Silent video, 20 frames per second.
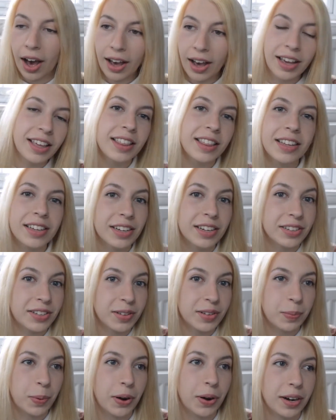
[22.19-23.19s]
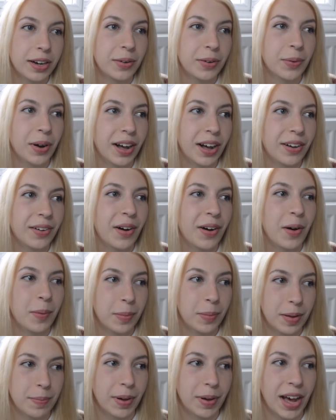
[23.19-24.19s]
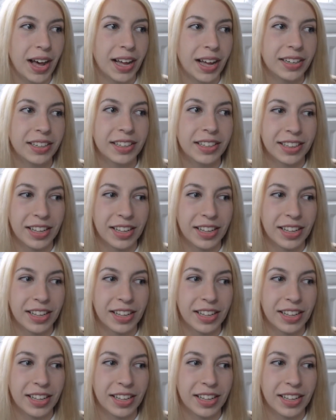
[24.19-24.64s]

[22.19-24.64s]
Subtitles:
I think I did pretty well on my ban.